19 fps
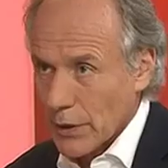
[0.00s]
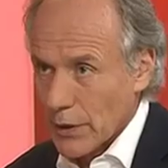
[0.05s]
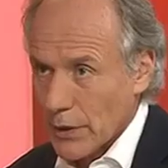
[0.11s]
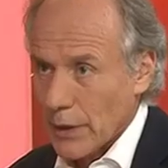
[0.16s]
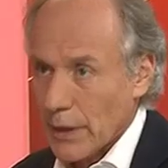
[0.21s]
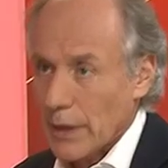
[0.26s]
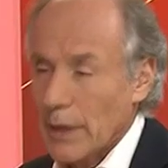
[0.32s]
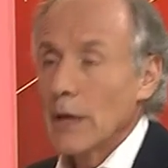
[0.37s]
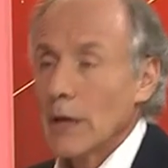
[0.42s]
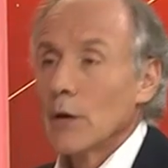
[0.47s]

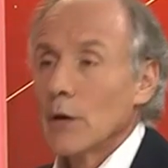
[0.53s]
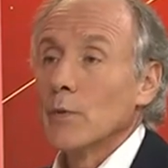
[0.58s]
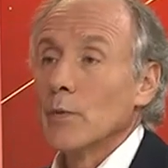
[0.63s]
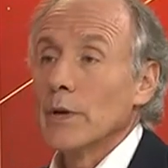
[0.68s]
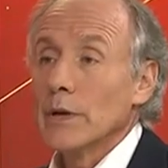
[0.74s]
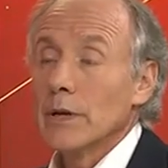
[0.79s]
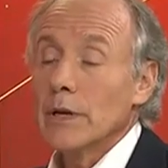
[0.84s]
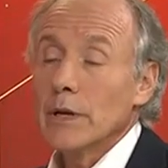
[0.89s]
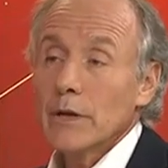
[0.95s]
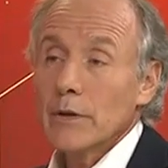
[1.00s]
yet.
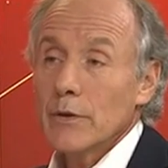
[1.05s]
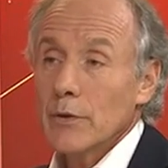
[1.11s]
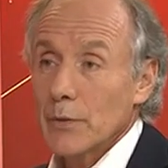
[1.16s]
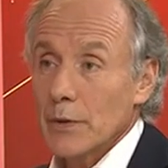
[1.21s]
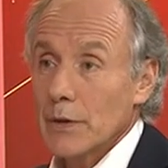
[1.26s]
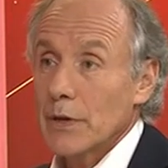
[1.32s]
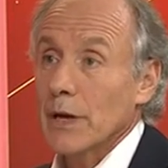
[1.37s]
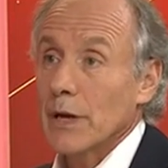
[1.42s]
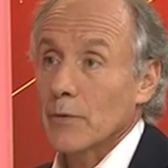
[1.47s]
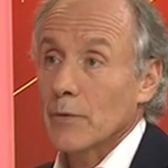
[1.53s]
We need to
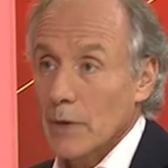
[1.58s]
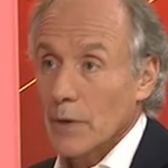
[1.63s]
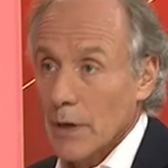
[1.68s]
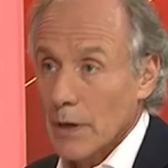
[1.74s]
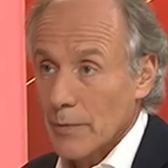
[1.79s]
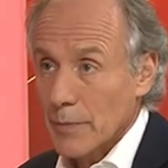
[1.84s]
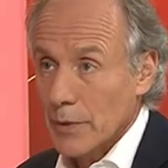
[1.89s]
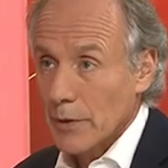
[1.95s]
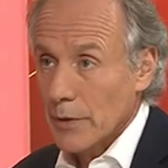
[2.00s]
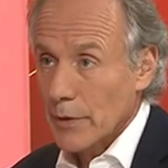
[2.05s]
attack
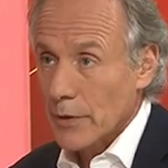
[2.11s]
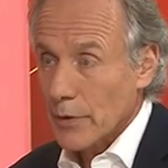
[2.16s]
reliability.